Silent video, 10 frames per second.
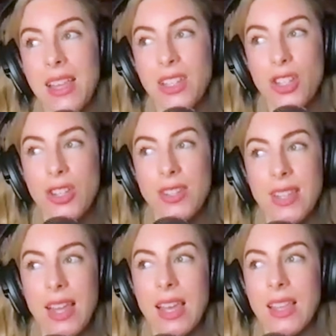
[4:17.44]
She's
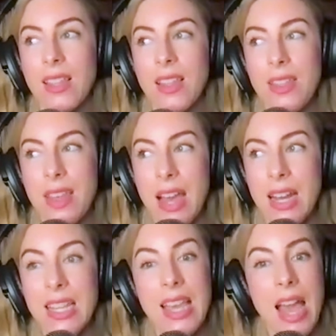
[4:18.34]
saying
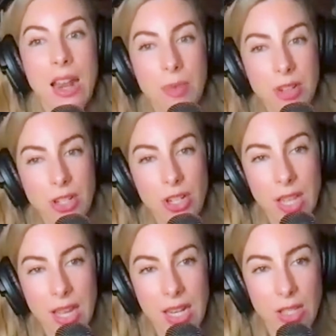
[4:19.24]
that he had a bunch of
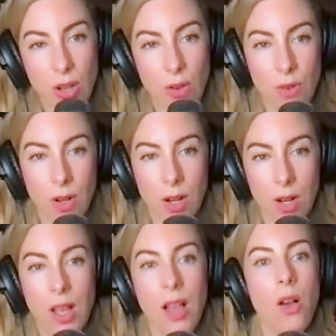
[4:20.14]
ladies over.
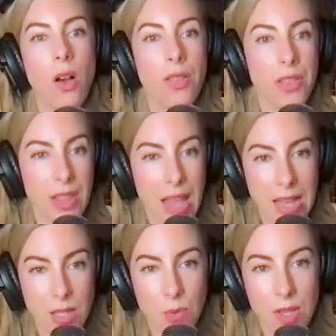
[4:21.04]
The
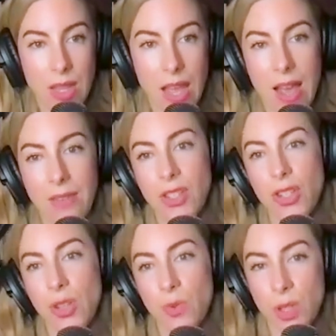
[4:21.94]
last one left.
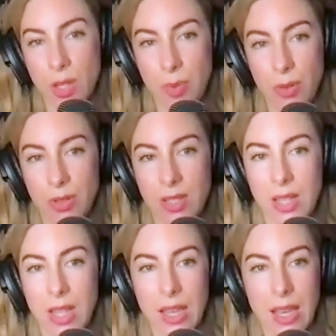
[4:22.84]
She was supposed to
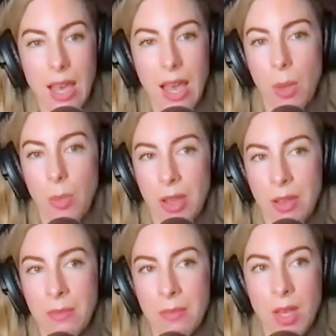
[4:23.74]
like help
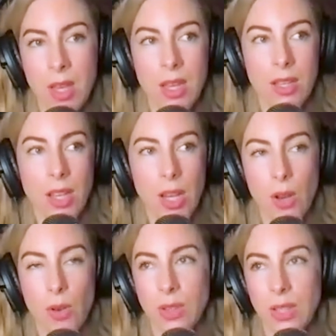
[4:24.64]
him,
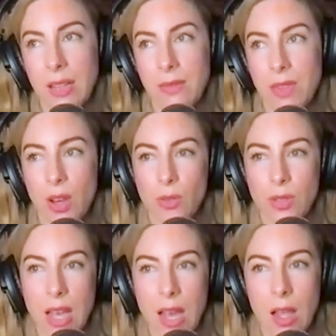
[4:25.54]
leave the
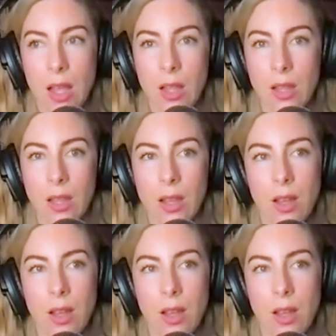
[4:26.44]
hotel